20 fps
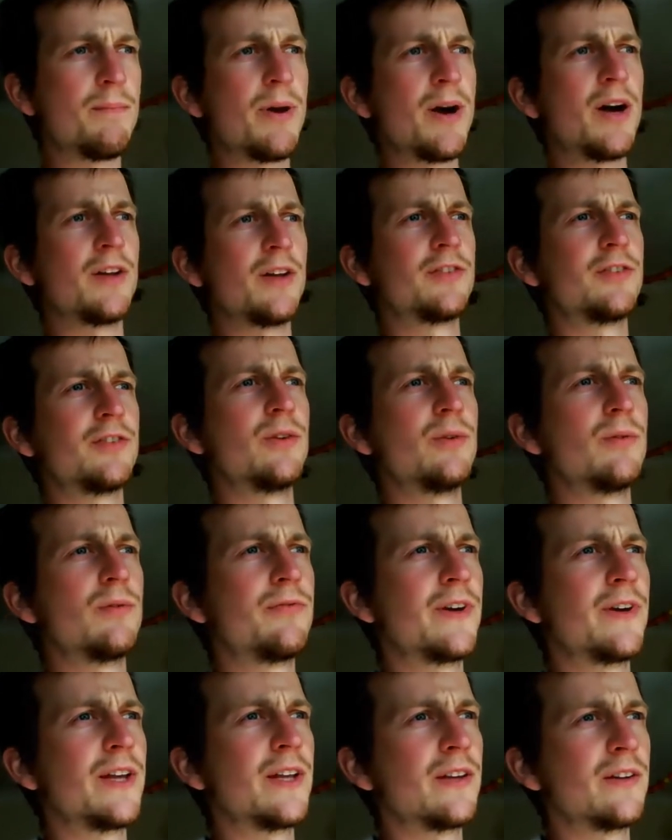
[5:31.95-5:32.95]
personal
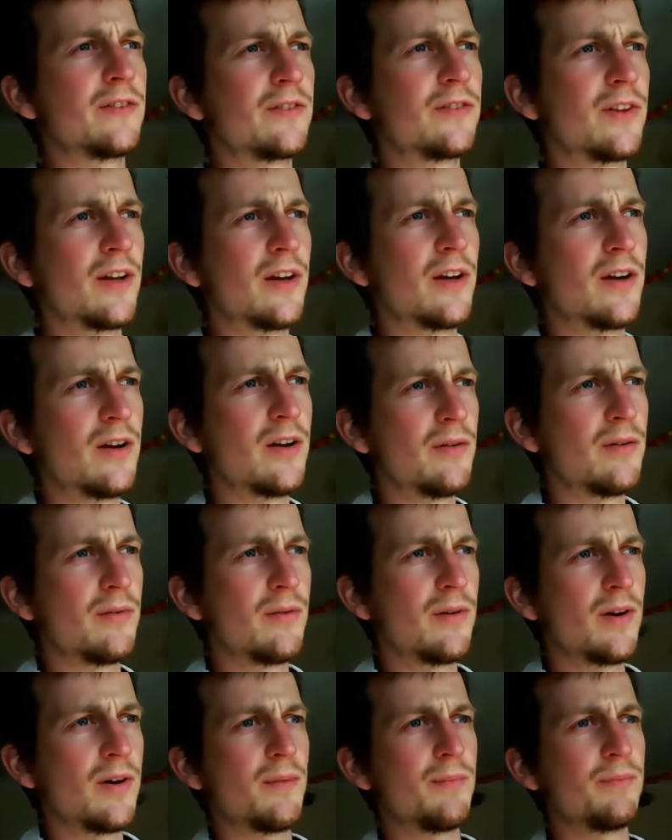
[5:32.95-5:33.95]
things that
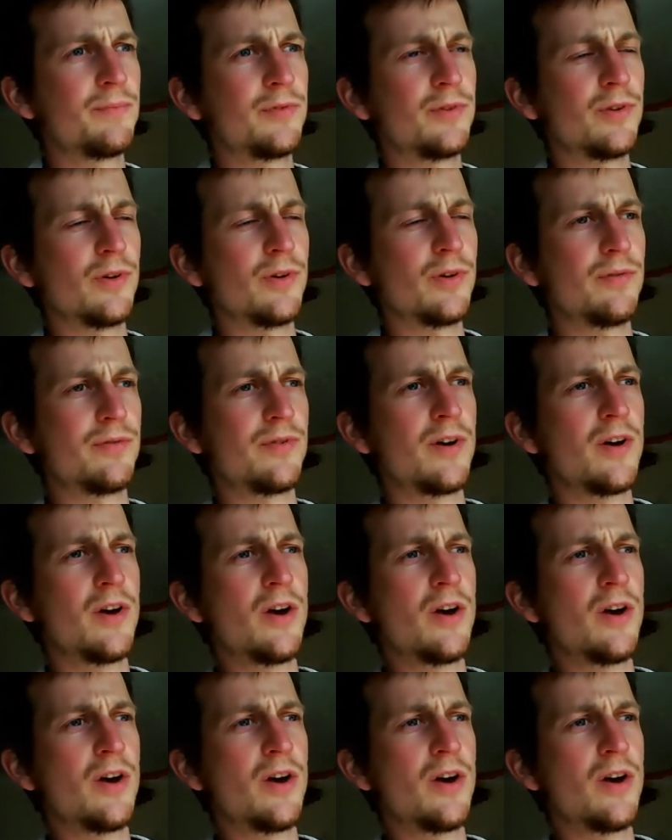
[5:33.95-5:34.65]
are sort of